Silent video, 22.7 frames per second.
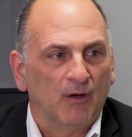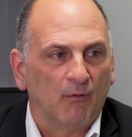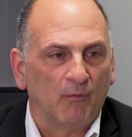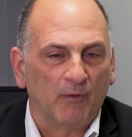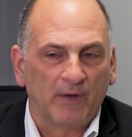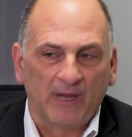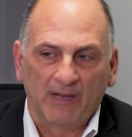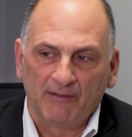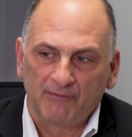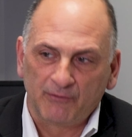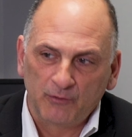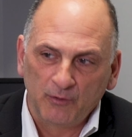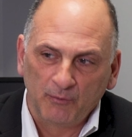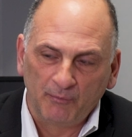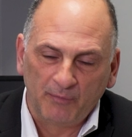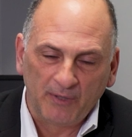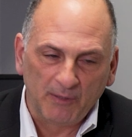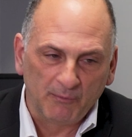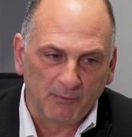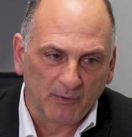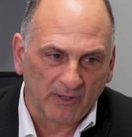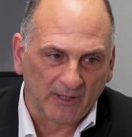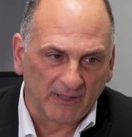We have two
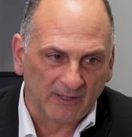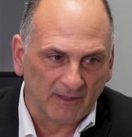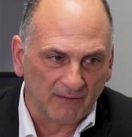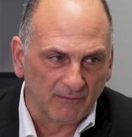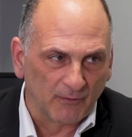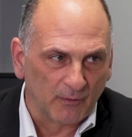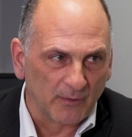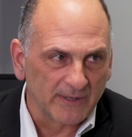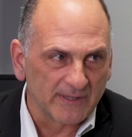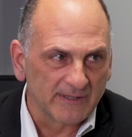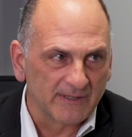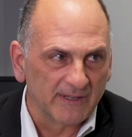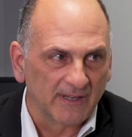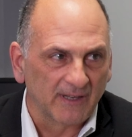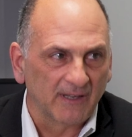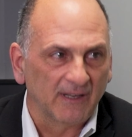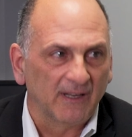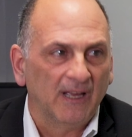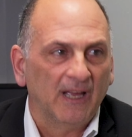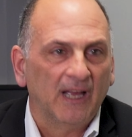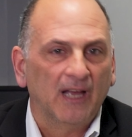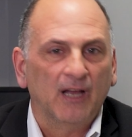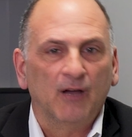people at invoicing.
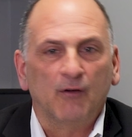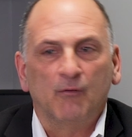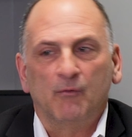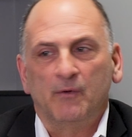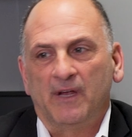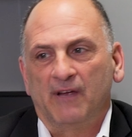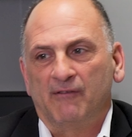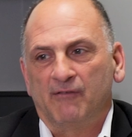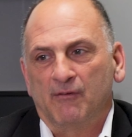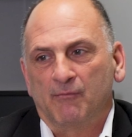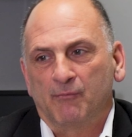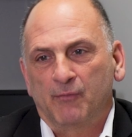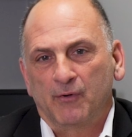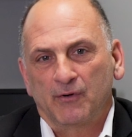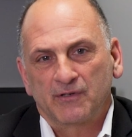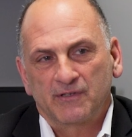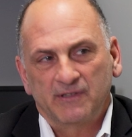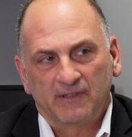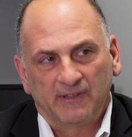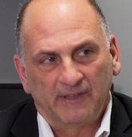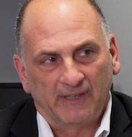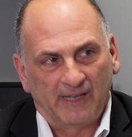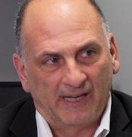We have a
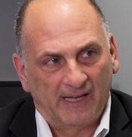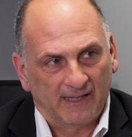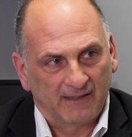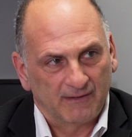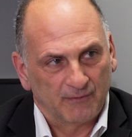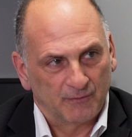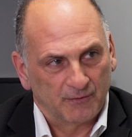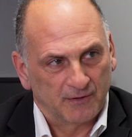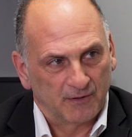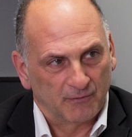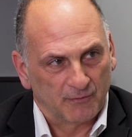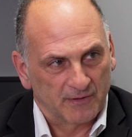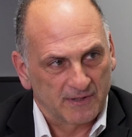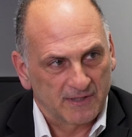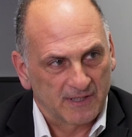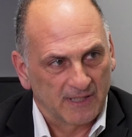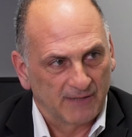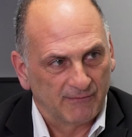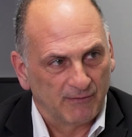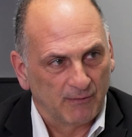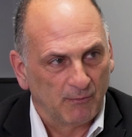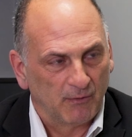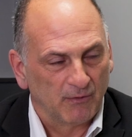person at the
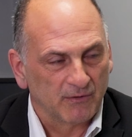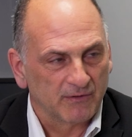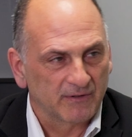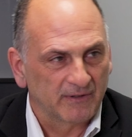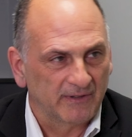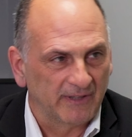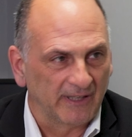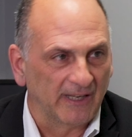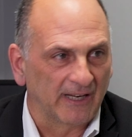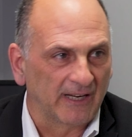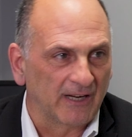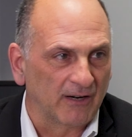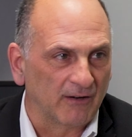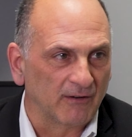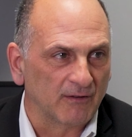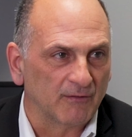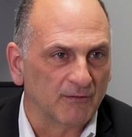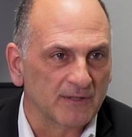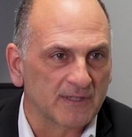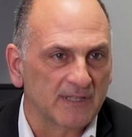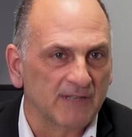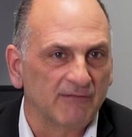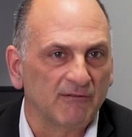receivables taking care of the
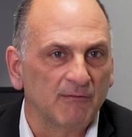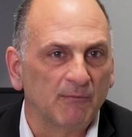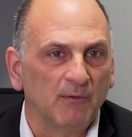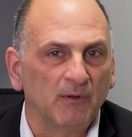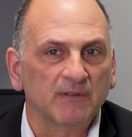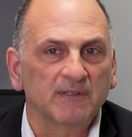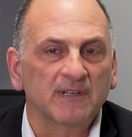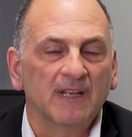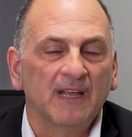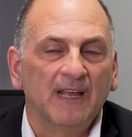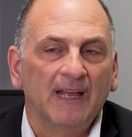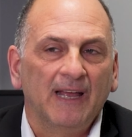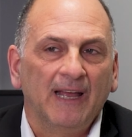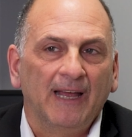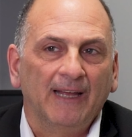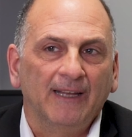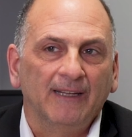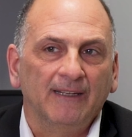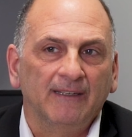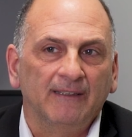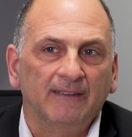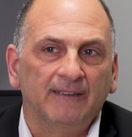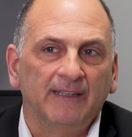receivables.
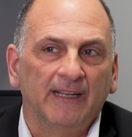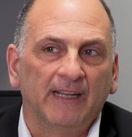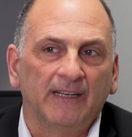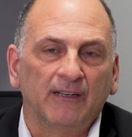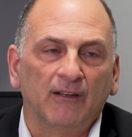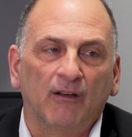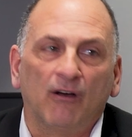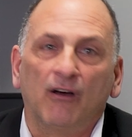Then